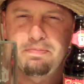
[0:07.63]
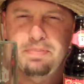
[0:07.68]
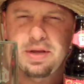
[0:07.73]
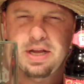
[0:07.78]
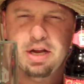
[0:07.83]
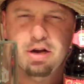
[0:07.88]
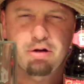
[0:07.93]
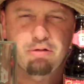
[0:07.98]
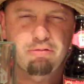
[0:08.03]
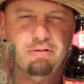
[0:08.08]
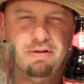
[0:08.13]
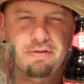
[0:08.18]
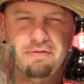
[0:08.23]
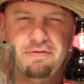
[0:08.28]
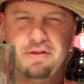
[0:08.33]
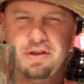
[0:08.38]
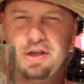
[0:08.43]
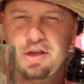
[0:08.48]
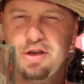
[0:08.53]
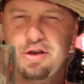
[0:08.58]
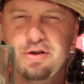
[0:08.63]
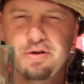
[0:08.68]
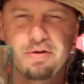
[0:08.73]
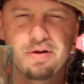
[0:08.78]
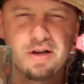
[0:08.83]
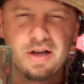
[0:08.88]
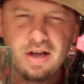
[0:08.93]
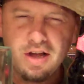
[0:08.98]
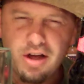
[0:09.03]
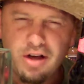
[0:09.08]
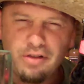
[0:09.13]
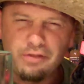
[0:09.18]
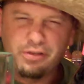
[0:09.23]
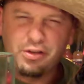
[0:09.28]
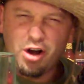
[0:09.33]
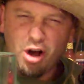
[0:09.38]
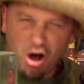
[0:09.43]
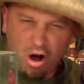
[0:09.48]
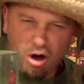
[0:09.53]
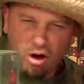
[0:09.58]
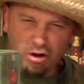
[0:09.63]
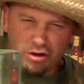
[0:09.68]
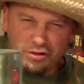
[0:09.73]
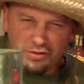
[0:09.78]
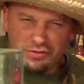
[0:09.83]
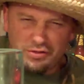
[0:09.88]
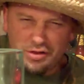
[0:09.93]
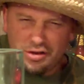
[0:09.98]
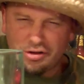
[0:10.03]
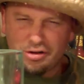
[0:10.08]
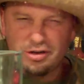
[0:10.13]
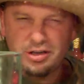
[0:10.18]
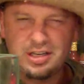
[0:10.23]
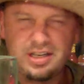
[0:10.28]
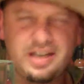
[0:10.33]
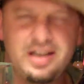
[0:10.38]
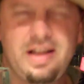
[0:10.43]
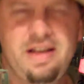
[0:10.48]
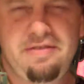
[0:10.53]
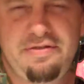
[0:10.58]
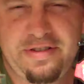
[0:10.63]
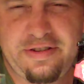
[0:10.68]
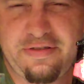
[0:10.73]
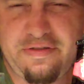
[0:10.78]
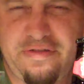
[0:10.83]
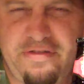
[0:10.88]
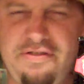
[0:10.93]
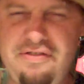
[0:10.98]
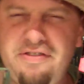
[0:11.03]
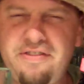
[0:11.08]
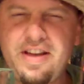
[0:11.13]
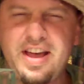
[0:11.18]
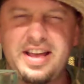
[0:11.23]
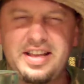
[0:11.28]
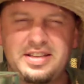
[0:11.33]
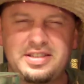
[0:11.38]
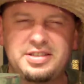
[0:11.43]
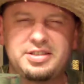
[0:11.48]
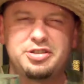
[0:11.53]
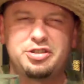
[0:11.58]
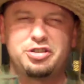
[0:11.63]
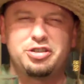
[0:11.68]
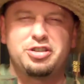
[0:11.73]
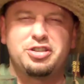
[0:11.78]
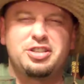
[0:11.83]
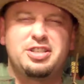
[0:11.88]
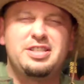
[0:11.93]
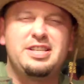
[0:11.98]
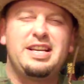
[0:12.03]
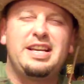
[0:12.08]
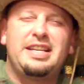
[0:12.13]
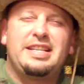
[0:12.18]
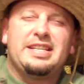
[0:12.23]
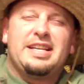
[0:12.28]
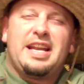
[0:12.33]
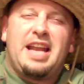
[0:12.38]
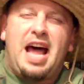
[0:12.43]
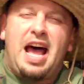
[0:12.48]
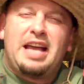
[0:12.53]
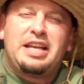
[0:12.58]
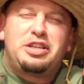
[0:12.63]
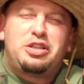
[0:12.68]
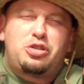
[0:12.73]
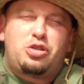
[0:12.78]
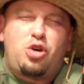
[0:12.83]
beer review for all of your loving faces just needing a nice,